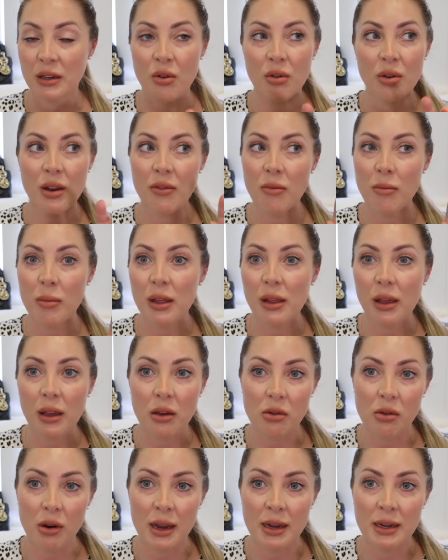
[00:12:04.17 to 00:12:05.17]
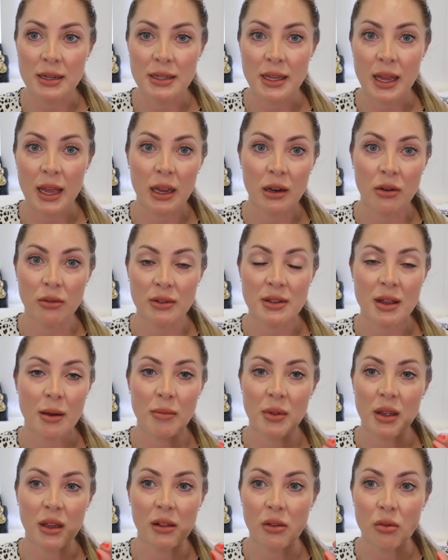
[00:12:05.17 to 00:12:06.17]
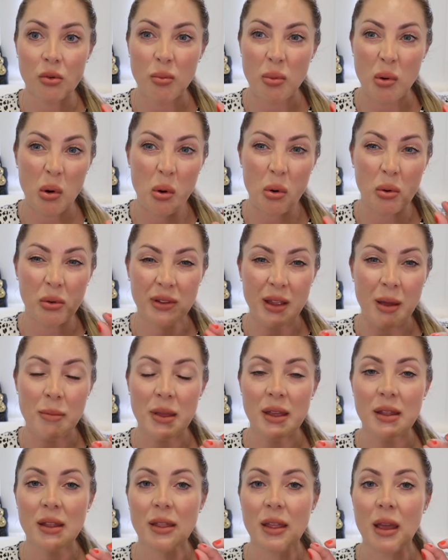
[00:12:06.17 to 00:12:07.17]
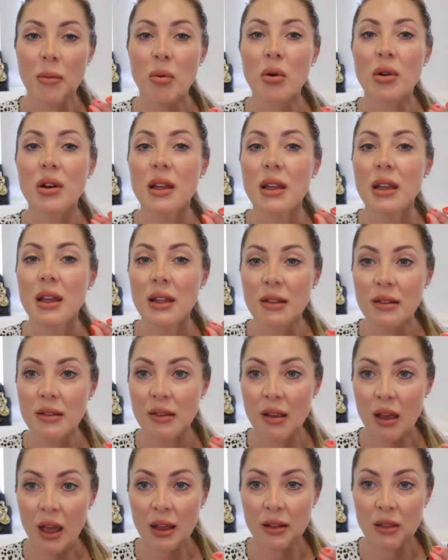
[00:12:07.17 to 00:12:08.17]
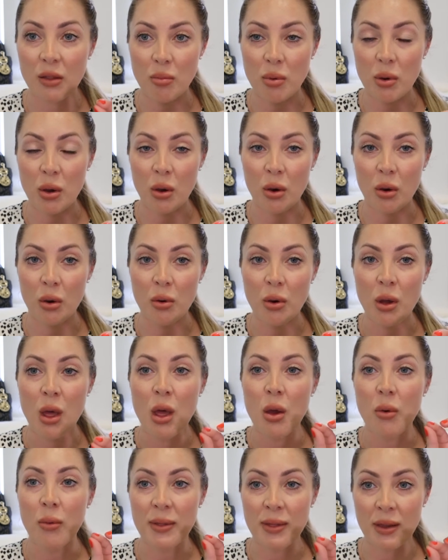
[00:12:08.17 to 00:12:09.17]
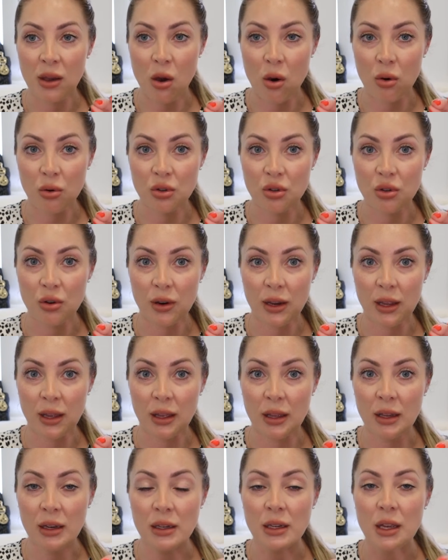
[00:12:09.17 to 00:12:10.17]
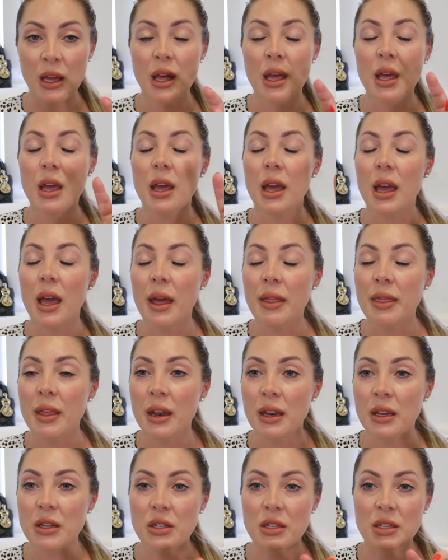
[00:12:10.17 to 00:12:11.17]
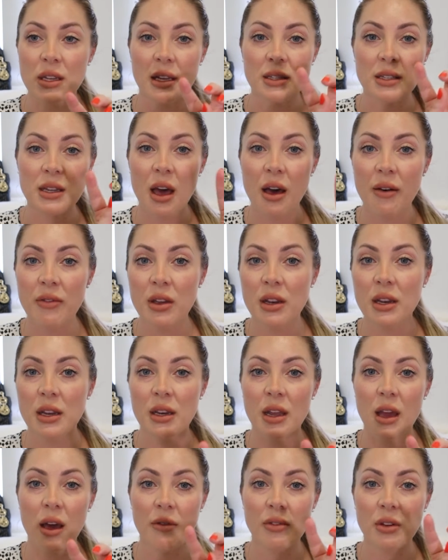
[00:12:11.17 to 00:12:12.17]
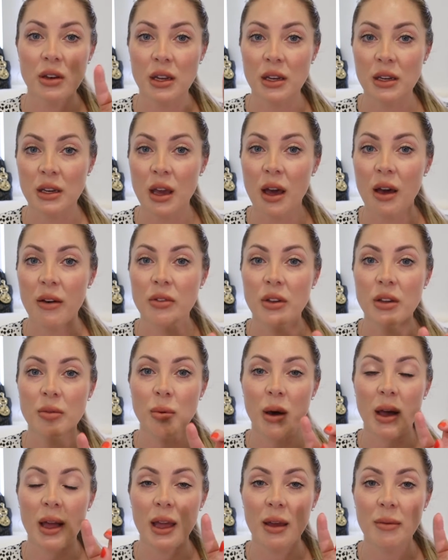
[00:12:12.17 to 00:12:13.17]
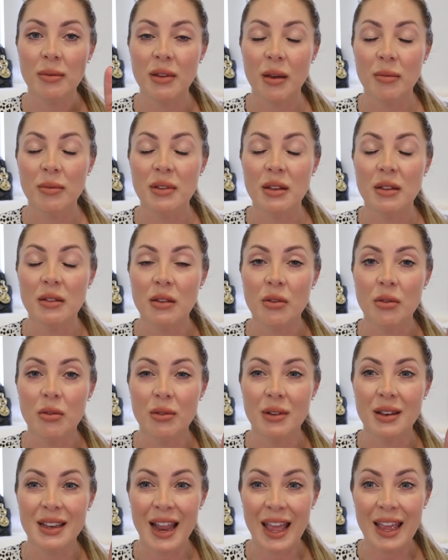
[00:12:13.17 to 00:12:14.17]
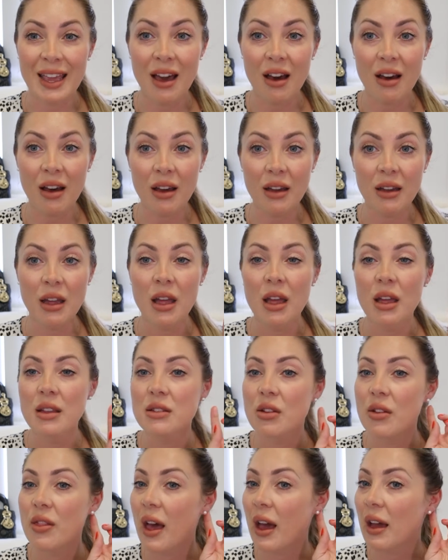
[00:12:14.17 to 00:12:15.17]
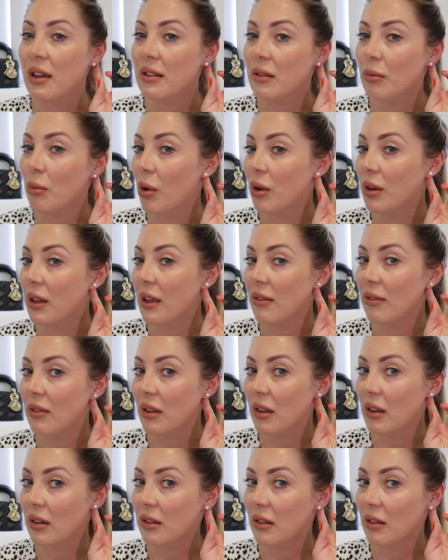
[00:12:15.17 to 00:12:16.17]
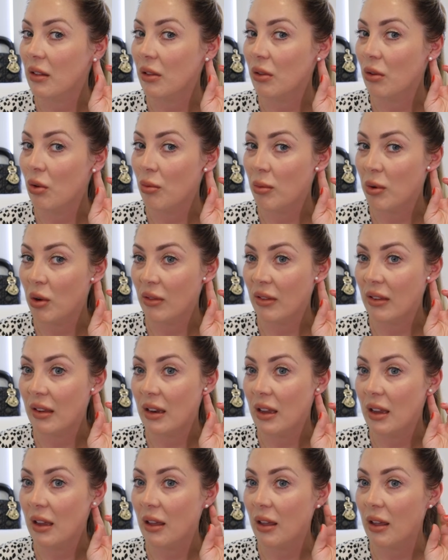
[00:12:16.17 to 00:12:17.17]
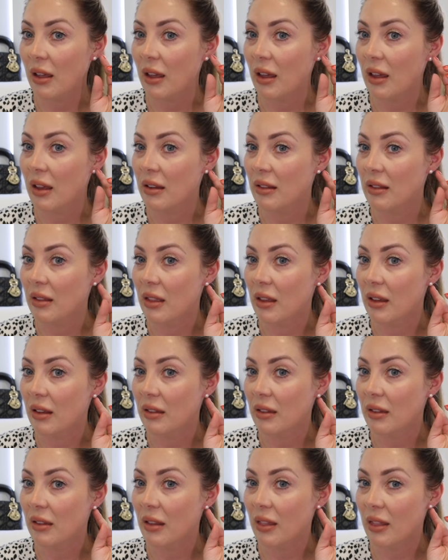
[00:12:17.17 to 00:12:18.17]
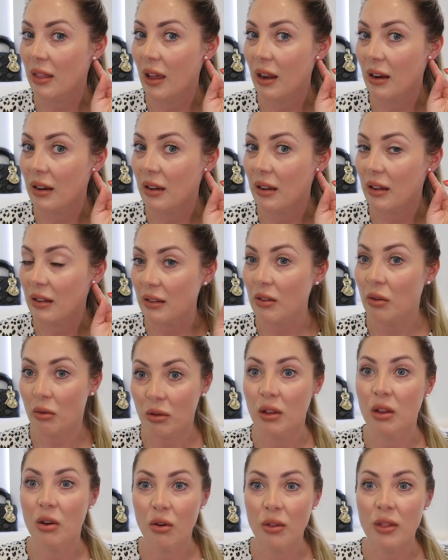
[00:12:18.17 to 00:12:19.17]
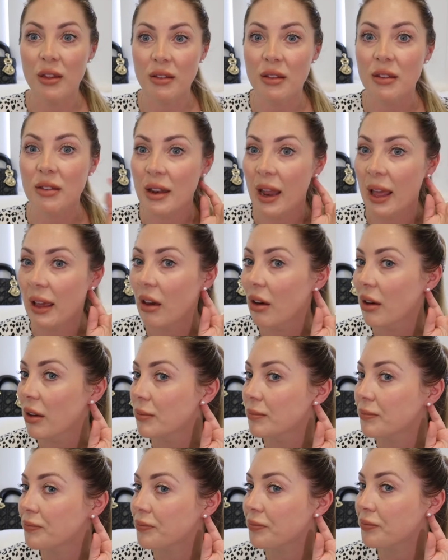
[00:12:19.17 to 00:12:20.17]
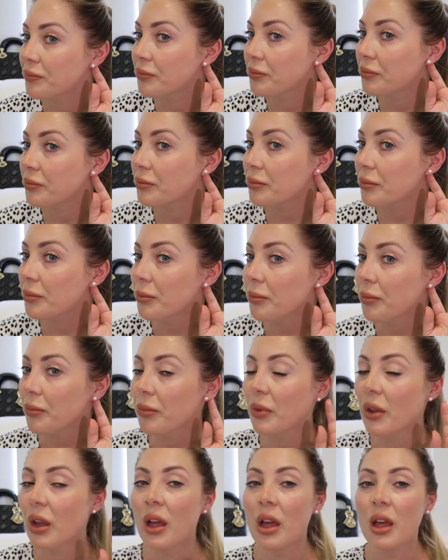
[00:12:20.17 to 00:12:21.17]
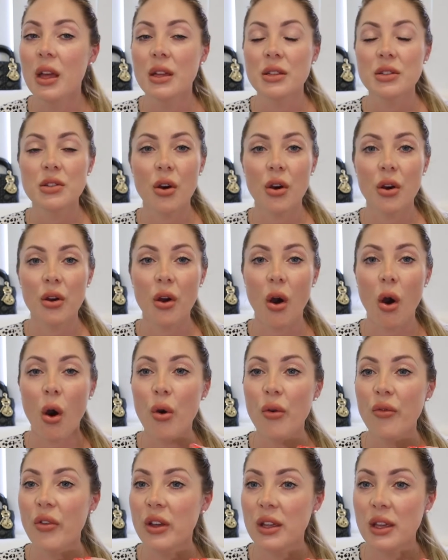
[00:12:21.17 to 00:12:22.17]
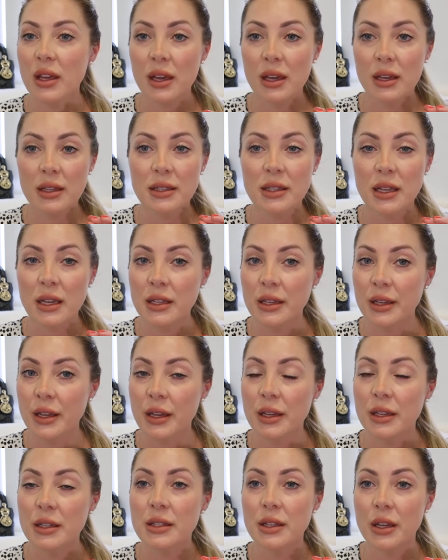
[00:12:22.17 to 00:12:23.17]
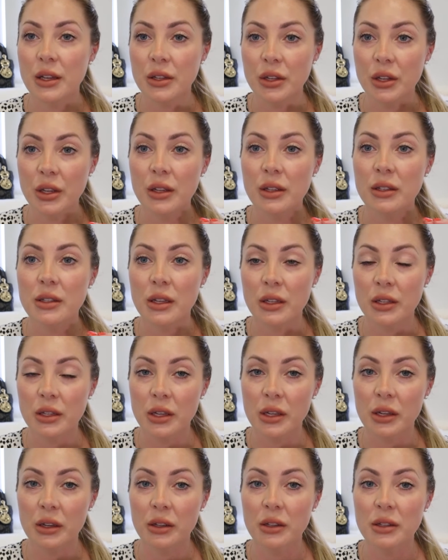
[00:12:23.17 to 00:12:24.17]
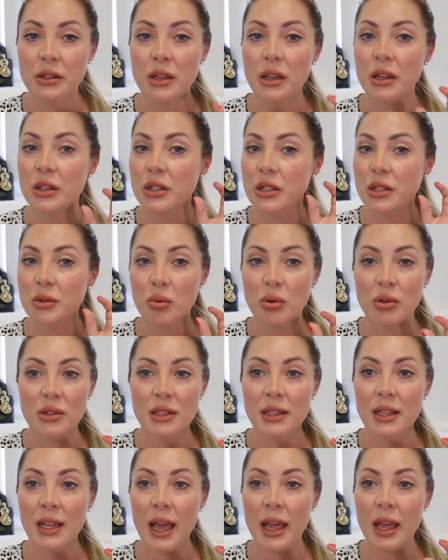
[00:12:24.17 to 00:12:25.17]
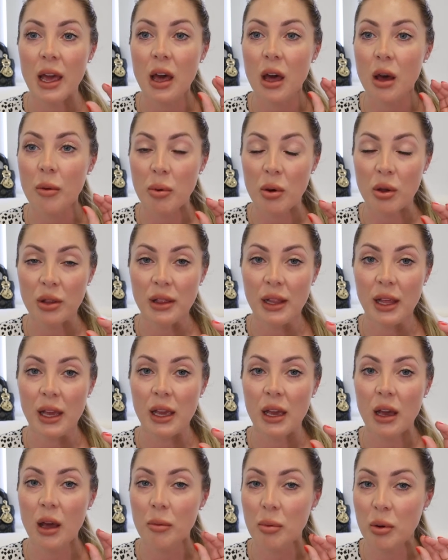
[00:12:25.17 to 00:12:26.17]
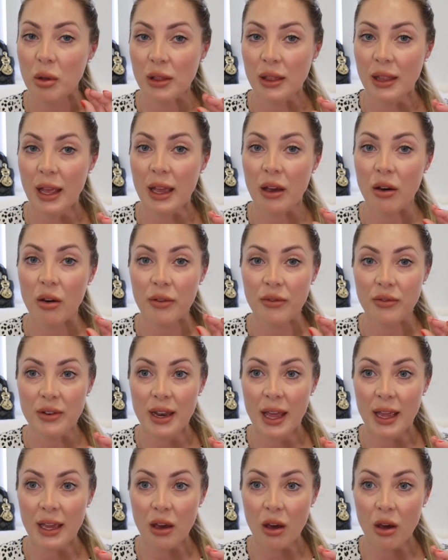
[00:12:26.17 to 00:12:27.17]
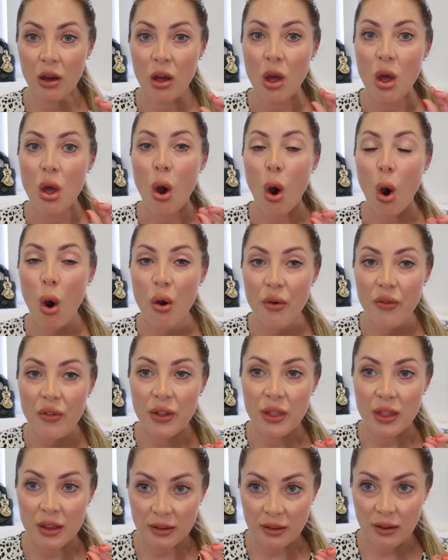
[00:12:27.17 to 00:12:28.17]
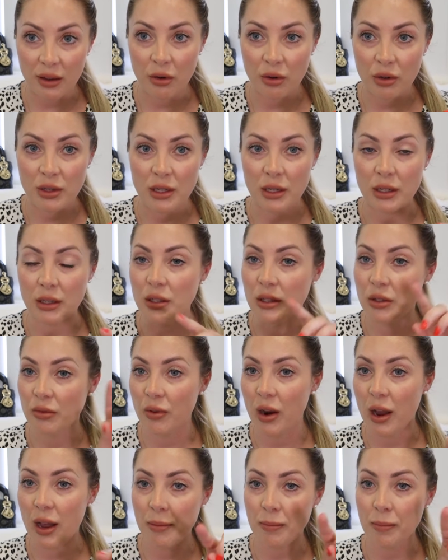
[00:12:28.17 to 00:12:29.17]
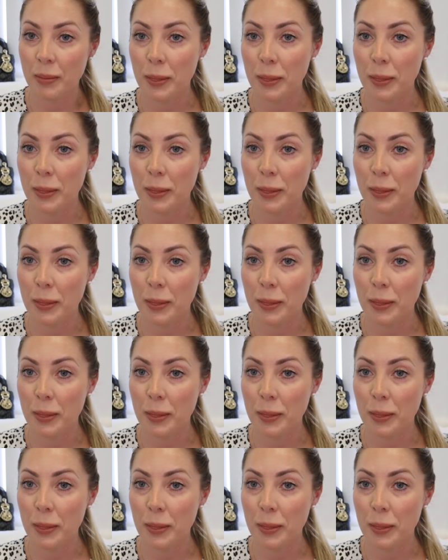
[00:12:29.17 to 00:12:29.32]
Could even be like a grain of sand or something, a little ball, something that they put inside the pearl when they're culturing it. And then it just gets covered and covered and covered by a substance called nacre. So that is what gives it the luminosity. It is this that is, you know, this is nacre. So over years and years and years and years, it just puts layer upon layer upon layer of nacre over this irritant, right?